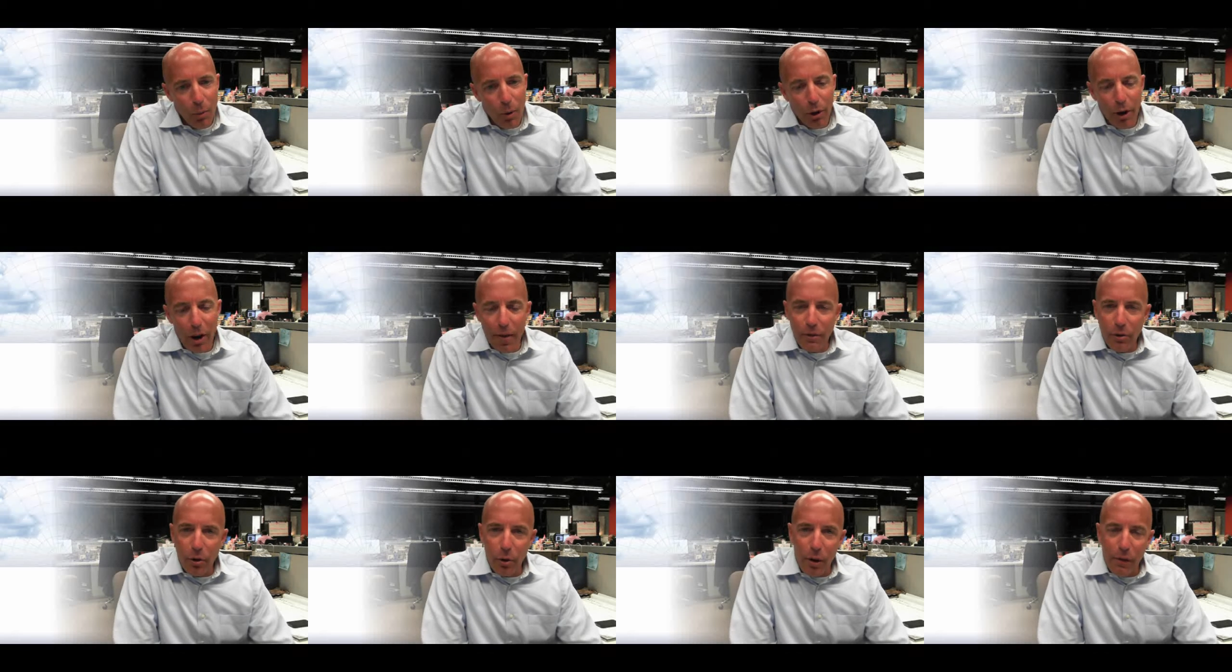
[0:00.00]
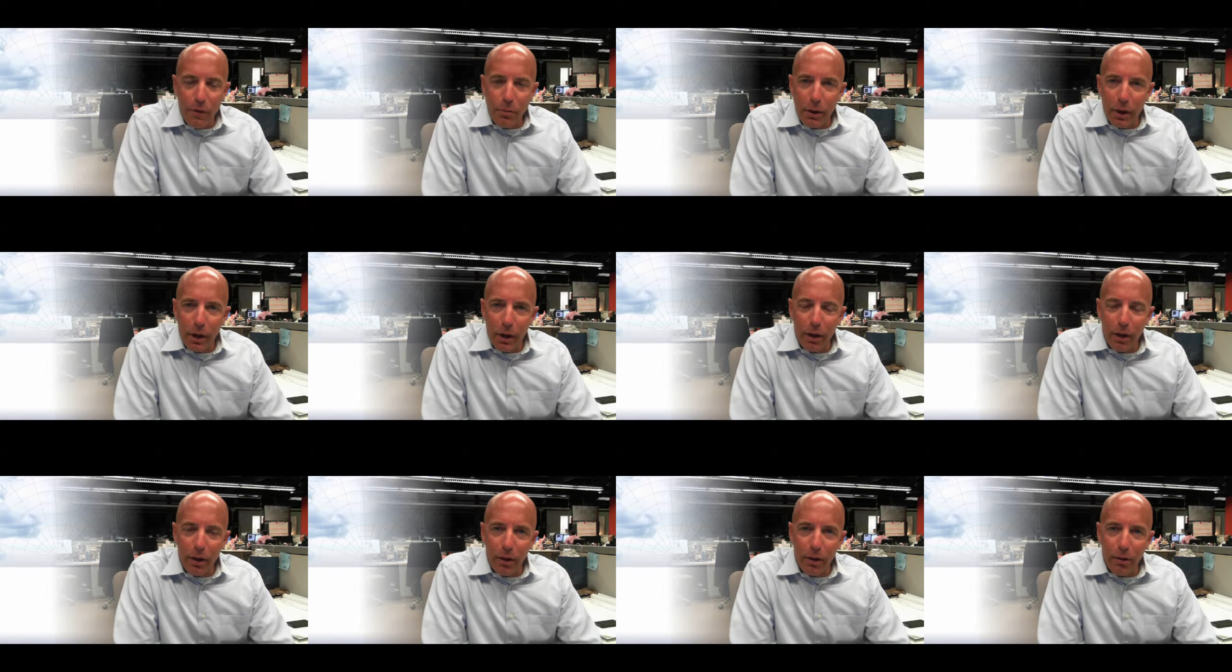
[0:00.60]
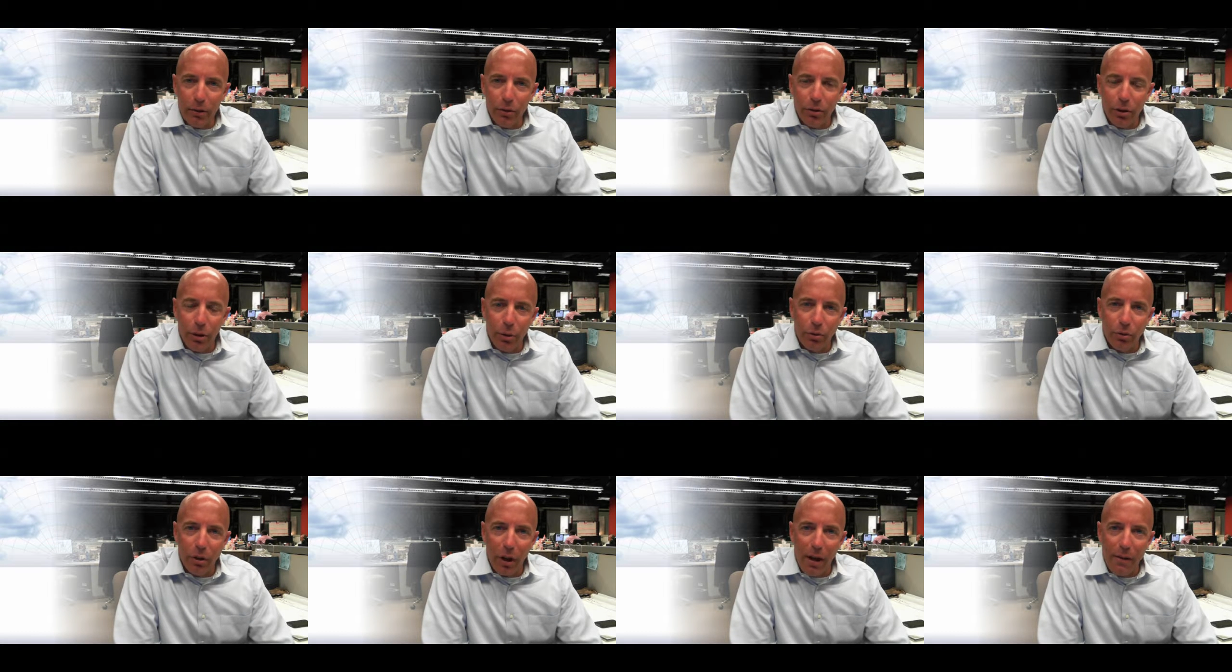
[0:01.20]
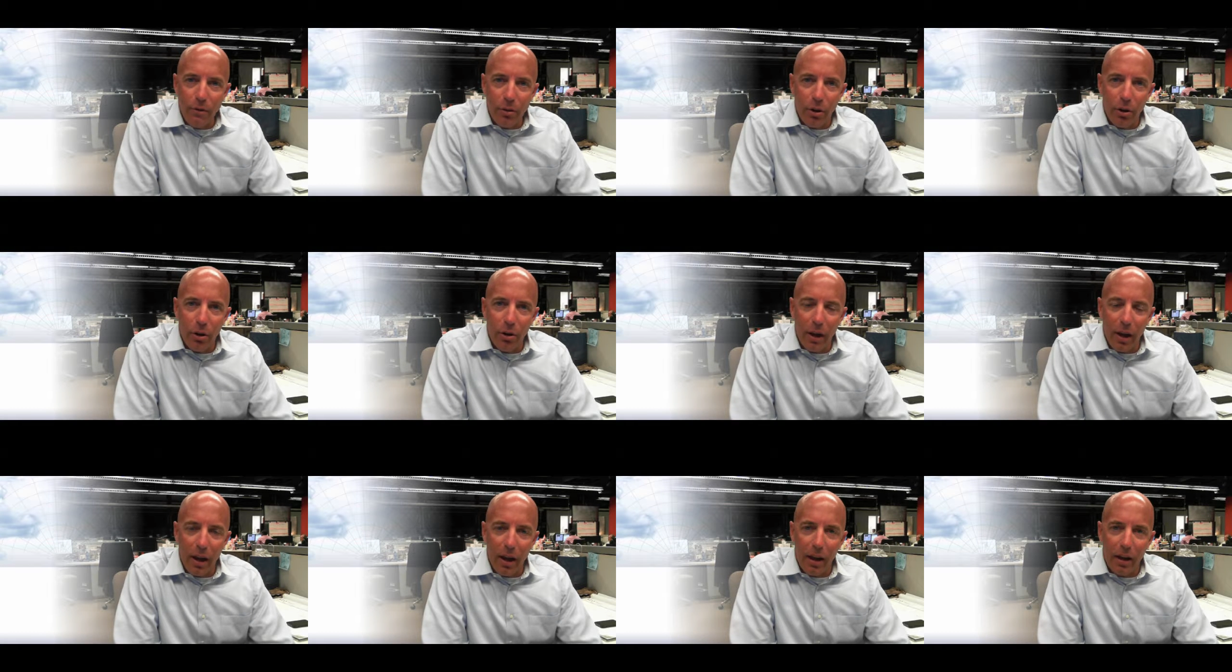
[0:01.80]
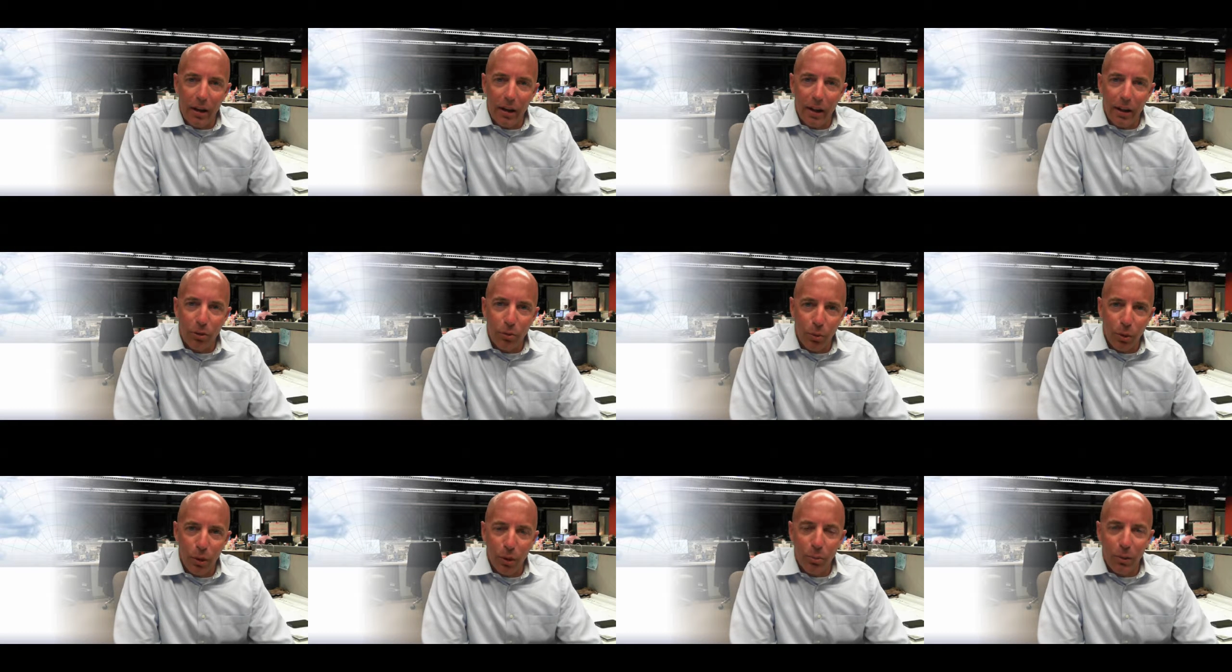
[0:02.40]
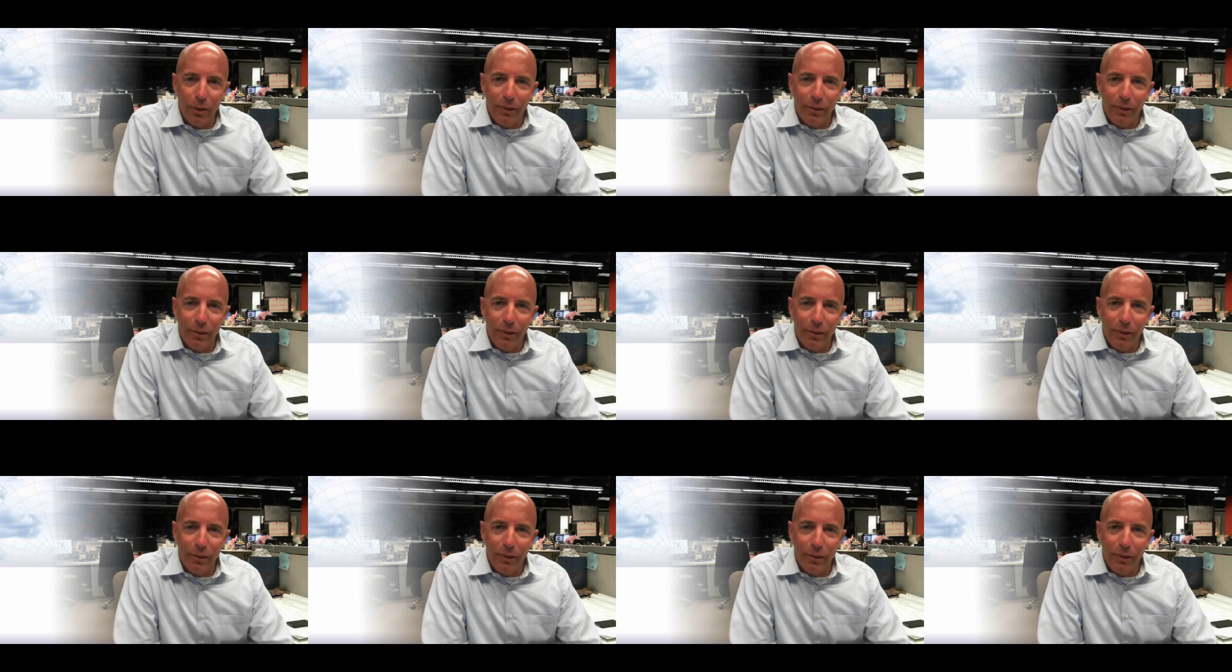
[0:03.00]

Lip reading: Well, good afternoon, everybody. It is Tuesday afternoon, and guess what?